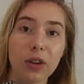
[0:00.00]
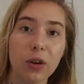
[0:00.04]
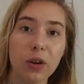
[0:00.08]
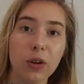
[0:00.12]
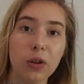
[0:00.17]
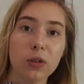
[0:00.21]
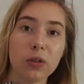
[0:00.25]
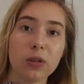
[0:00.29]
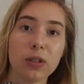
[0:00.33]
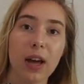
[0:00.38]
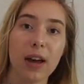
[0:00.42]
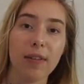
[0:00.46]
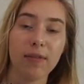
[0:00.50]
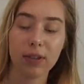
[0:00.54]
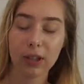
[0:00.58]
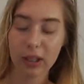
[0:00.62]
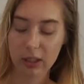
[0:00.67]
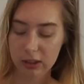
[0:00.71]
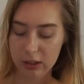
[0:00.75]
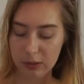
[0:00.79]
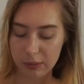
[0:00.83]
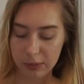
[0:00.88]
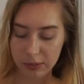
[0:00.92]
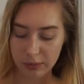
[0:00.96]
those. I feel
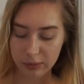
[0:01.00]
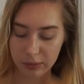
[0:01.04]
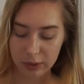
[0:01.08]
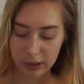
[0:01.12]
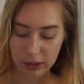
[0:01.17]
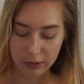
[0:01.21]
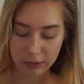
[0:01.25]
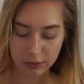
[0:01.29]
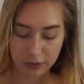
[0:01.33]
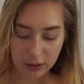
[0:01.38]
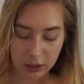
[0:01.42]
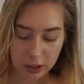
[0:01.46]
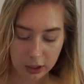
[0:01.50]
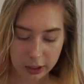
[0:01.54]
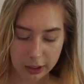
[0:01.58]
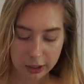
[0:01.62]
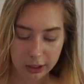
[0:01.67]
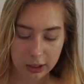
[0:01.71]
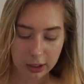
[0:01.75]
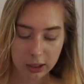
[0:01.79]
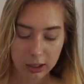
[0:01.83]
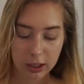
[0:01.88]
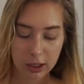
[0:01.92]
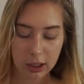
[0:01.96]
like it's gonna be really
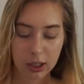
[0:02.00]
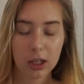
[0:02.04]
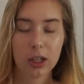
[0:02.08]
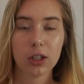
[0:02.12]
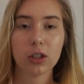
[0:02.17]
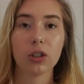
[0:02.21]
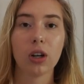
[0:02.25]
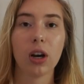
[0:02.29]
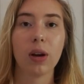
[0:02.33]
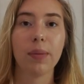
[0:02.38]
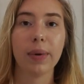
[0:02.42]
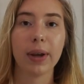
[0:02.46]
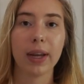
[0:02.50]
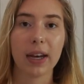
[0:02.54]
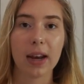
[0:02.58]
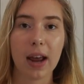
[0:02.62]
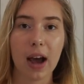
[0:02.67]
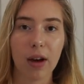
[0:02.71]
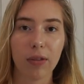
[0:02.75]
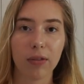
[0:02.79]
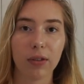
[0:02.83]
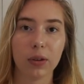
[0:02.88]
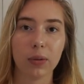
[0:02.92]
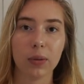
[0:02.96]
fun trying to make an
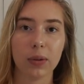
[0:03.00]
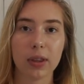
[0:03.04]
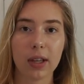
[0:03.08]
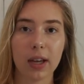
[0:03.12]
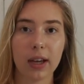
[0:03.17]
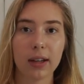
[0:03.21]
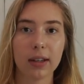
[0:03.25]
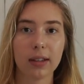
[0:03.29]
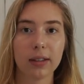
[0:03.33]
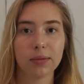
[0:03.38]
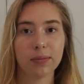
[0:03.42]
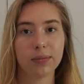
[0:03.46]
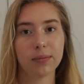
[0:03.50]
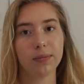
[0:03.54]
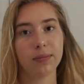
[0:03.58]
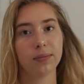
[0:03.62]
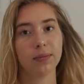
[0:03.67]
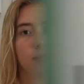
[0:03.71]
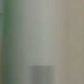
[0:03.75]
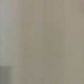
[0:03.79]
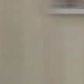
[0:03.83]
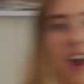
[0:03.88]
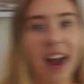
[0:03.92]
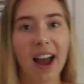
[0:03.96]
outfit with that.
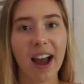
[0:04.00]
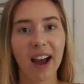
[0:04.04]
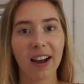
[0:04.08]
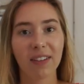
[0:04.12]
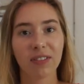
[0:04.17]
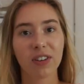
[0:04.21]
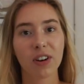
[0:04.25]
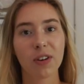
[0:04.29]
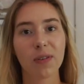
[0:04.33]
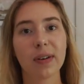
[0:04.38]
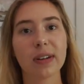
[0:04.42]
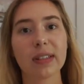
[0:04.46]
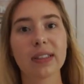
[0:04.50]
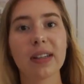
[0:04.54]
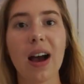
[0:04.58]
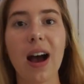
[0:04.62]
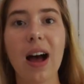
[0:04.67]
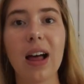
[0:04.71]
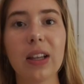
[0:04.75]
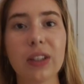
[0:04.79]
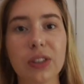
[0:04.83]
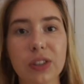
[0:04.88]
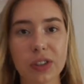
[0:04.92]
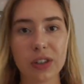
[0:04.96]
After I went to
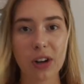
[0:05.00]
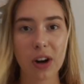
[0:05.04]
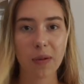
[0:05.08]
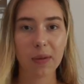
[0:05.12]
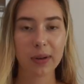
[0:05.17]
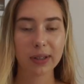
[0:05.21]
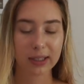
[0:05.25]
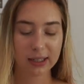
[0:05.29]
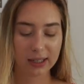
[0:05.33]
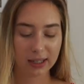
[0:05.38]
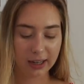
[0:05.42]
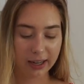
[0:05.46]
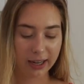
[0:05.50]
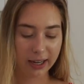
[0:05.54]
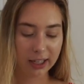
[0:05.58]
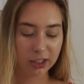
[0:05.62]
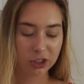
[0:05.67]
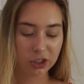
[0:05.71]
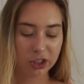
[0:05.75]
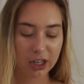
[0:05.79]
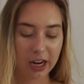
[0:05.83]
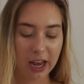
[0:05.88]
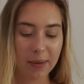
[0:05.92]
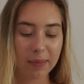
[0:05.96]
Hollister, I went to
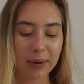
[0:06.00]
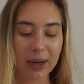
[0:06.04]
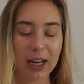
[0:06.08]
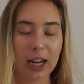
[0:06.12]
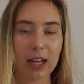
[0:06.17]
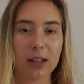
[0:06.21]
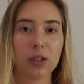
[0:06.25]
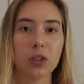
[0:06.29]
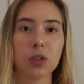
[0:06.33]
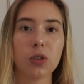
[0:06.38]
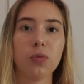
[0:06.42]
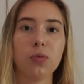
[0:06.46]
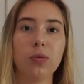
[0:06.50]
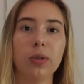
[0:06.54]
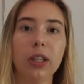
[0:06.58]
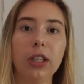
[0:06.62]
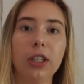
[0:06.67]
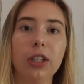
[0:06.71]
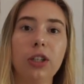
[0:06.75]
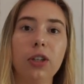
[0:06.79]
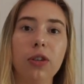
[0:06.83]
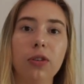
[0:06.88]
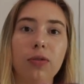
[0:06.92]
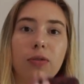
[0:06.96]
H&M and I got this
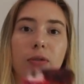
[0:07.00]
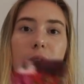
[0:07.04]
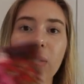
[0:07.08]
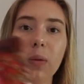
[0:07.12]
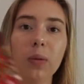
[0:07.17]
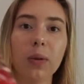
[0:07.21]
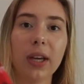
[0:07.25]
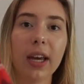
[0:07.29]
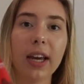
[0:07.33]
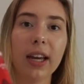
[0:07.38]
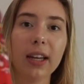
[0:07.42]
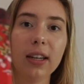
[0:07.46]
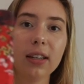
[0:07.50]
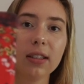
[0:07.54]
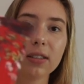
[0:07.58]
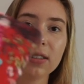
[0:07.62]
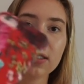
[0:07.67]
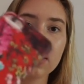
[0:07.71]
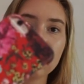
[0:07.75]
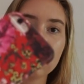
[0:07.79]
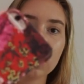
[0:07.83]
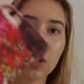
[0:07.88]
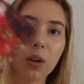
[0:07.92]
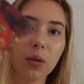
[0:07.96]
really cute phone
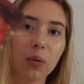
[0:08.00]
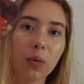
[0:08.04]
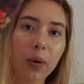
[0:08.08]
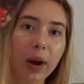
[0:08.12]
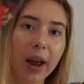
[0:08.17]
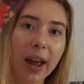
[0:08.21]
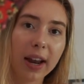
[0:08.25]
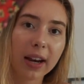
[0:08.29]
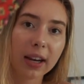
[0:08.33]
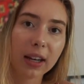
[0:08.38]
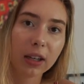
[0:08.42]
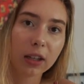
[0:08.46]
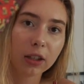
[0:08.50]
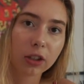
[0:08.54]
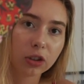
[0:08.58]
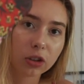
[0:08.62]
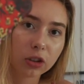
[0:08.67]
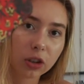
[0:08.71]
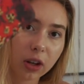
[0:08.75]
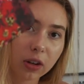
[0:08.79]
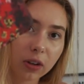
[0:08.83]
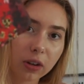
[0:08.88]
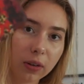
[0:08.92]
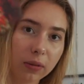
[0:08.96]
case. It's like red and it
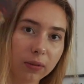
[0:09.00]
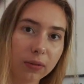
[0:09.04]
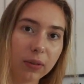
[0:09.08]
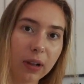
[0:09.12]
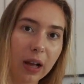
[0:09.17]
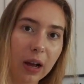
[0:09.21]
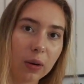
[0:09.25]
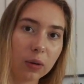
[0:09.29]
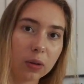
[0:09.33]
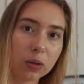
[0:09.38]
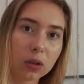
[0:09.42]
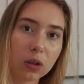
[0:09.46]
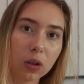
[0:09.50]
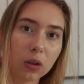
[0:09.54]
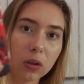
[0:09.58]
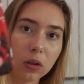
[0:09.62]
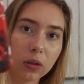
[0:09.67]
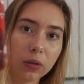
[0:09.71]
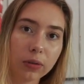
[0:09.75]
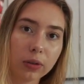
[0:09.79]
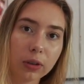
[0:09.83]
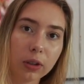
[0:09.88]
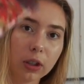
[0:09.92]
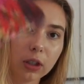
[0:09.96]
just has like flowers all
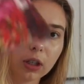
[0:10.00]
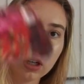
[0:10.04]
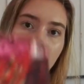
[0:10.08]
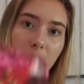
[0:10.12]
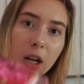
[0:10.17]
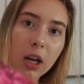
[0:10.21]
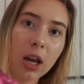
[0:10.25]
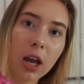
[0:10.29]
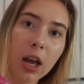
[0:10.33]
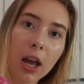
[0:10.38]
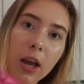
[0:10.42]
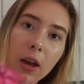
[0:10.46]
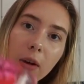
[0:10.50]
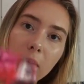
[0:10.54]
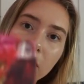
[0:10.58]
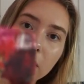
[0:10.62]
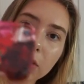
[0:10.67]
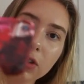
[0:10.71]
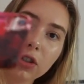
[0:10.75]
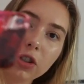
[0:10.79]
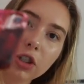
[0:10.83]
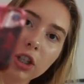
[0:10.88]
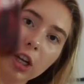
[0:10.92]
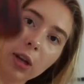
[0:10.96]
over. It
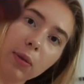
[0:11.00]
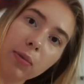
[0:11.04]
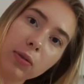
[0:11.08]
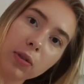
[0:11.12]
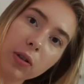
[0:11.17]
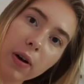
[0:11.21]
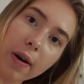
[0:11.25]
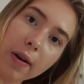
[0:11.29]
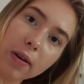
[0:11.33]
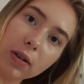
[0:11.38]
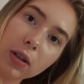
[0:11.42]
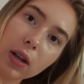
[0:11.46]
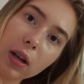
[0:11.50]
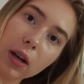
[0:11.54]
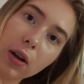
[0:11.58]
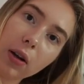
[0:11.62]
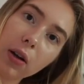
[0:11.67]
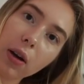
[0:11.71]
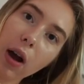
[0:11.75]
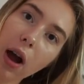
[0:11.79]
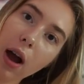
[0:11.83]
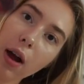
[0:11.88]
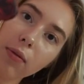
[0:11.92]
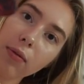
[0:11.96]
was cheap, so I was like,
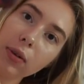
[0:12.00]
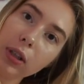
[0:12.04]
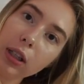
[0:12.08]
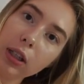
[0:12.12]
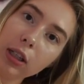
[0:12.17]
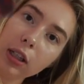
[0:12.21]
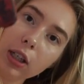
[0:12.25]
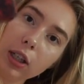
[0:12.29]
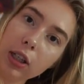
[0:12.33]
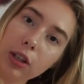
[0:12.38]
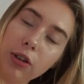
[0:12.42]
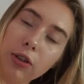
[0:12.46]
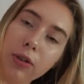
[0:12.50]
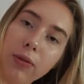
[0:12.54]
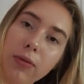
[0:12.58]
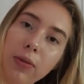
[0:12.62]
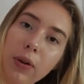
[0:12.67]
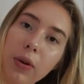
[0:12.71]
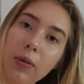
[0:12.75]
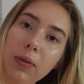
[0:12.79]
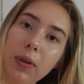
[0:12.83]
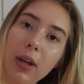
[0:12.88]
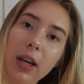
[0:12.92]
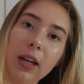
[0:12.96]
I really need a new
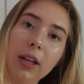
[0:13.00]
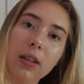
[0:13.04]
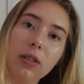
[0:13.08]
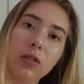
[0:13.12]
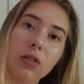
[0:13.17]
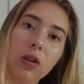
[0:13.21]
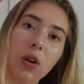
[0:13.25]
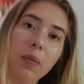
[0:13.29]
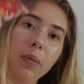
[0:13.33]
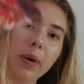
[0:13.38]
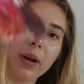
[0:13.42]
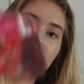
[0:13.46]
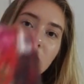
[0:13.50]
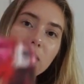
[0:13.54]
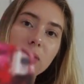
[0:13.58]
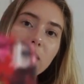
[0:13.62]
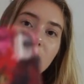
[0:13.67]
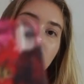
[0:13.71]
phone case, so I might as